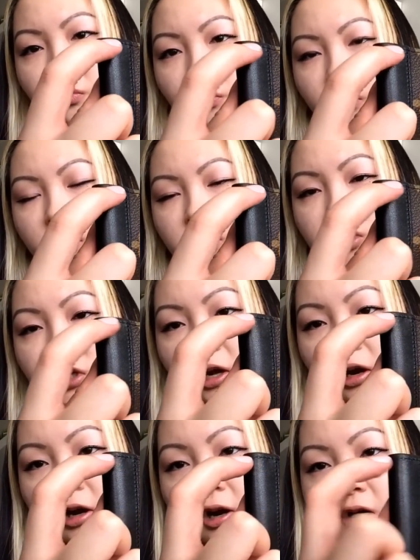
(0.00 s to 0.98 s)
ridge
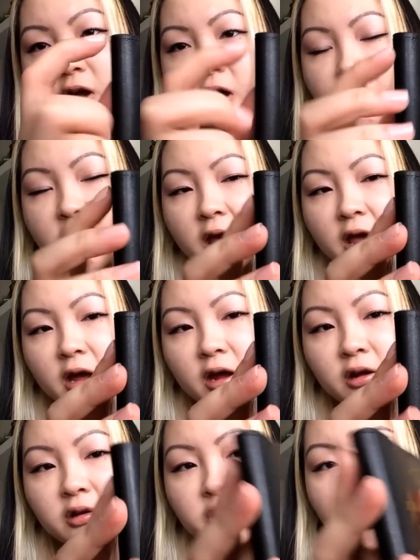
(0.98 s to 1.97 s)
here and